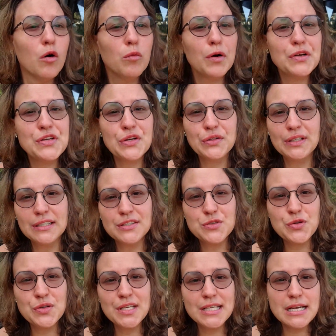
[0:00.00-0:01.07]
What do you need?
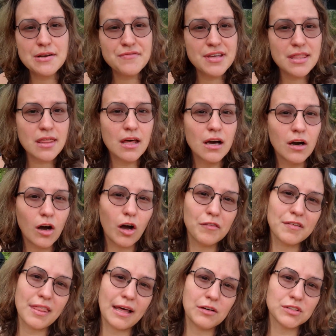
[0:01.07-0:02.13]
Do you need it with
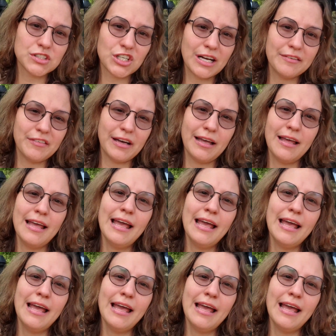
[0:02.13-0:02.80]
or without driver?